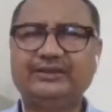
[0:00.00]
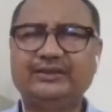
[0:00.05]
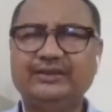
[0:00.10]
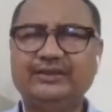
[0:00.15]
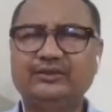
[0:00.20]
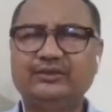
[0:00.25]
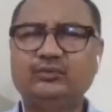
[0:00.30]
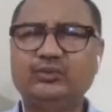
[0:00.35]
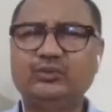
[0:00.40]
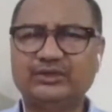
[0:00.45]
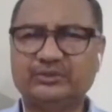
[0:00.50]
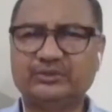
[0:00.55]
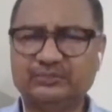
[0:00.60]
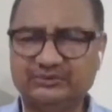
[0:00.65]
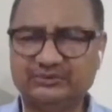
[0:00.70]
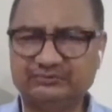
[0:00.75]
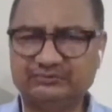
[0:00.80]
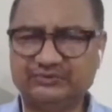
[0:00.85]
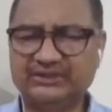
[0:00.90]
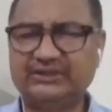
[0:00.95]
And one of
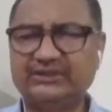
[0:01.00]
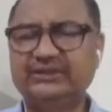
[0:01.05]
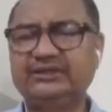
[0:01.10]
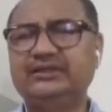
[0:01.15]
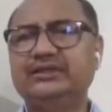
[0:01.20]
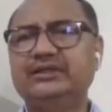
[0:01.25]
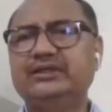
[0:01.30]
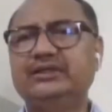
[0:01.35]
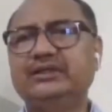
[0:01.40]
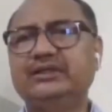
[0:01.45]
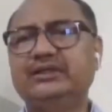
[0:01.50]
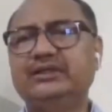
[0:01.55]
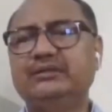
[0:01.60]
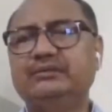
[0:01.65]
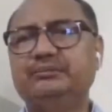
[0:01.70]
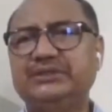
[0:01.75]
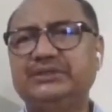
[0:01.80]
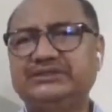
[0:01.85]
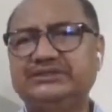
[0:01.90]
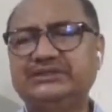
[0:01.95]
the very
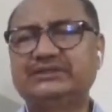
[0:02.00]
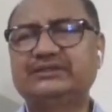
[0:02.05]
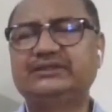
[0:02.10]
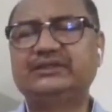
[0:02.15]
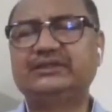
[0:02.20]
basic